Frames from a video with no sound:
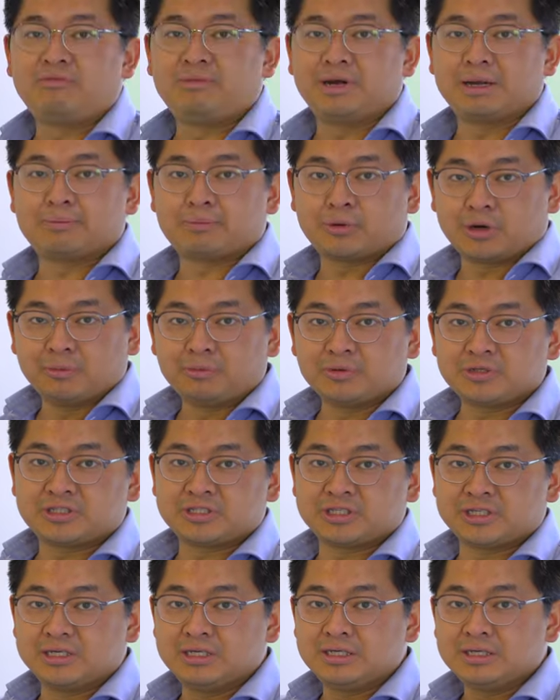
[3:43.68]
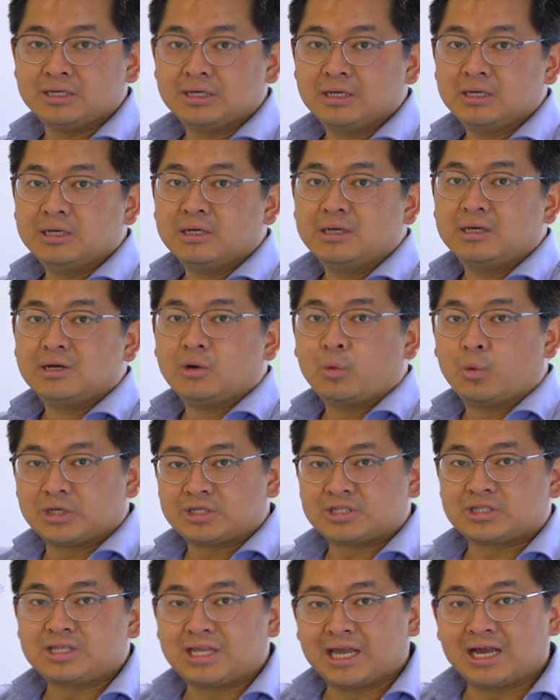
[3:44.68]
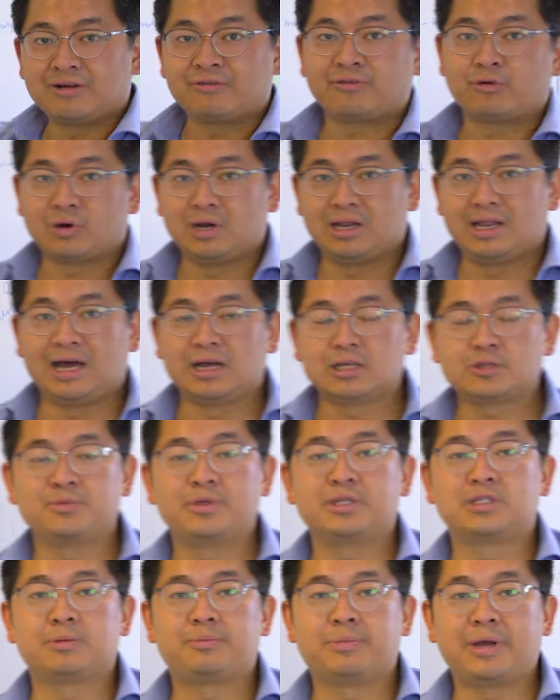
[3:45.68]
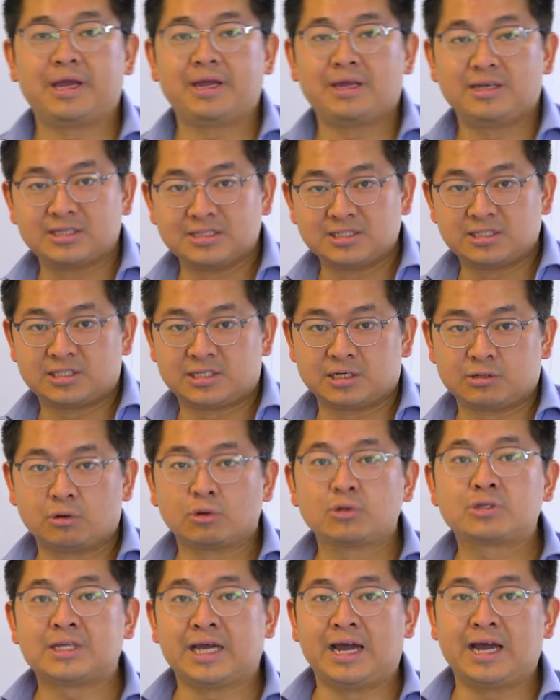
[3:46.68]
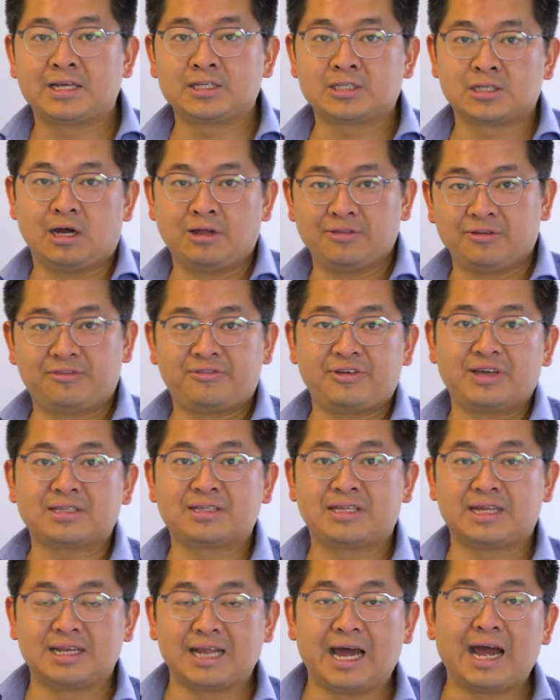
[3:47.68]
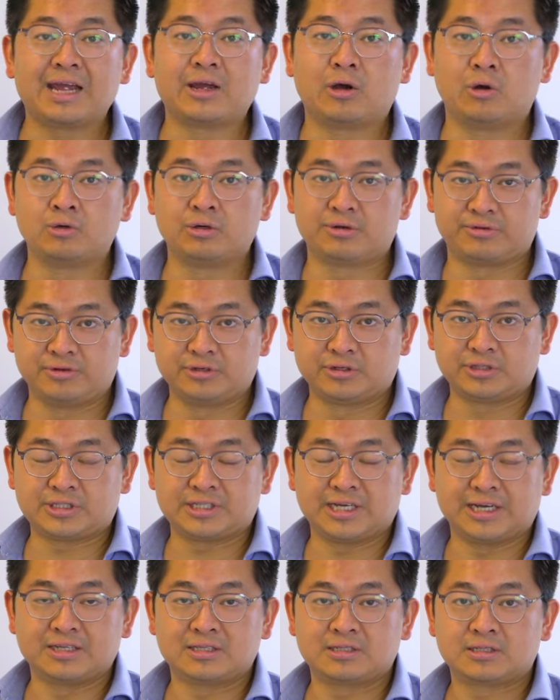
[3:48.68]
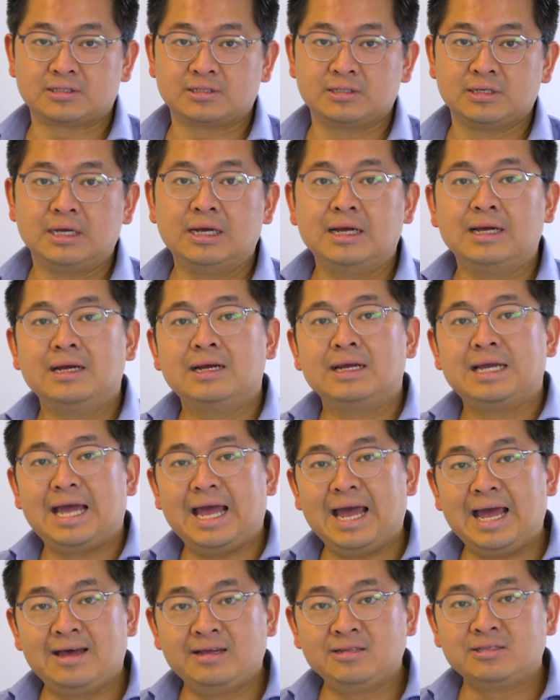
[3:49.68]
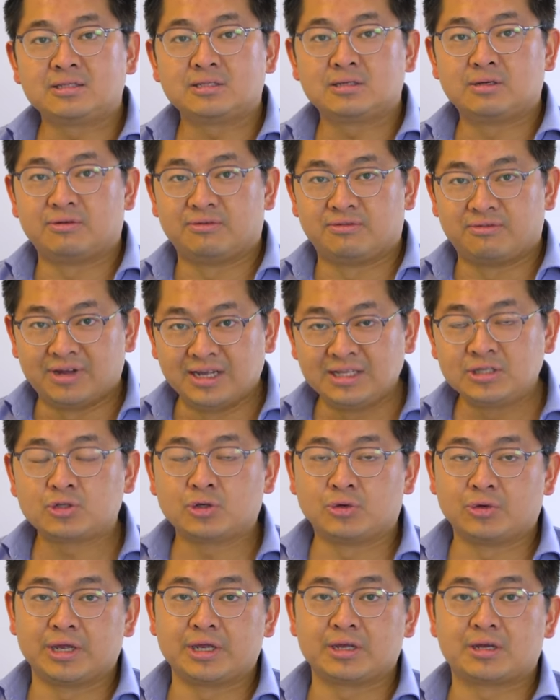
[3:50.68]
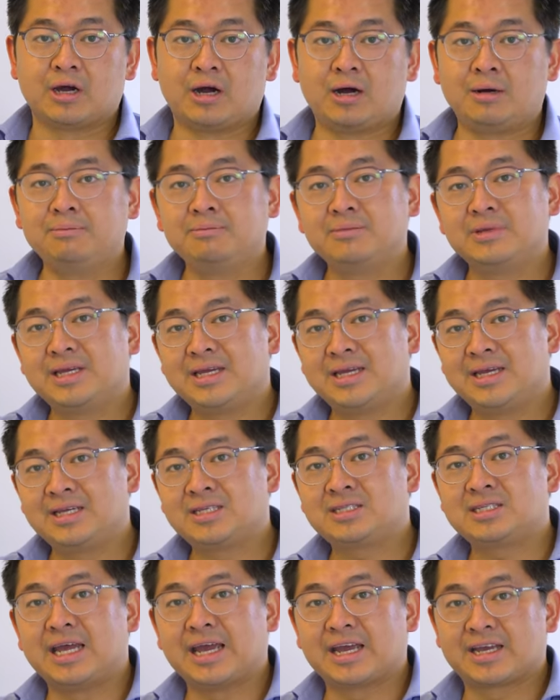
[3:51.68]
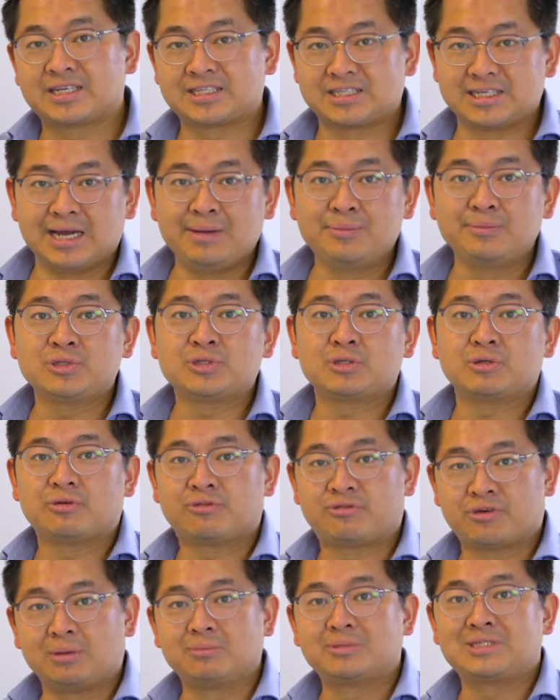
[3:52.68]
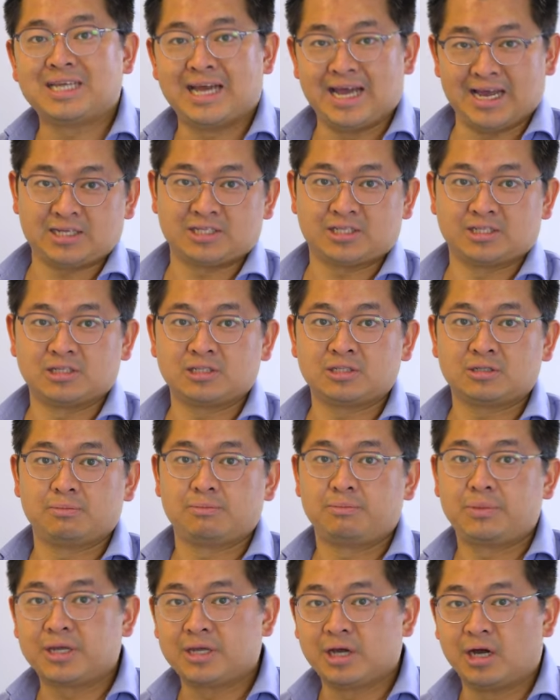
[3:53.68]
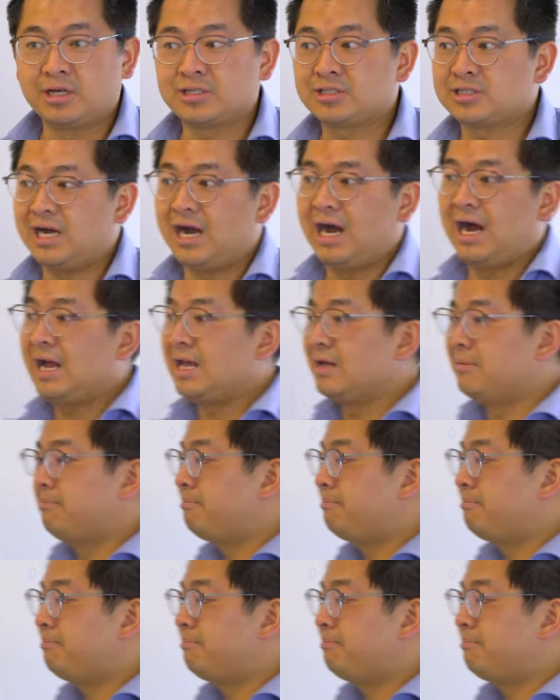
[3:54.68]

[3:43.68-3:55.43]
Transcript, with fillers: of my property, which therefore allows me to pay zero tax on the fact that I own the real estate. And rental income is exempt from taxes because I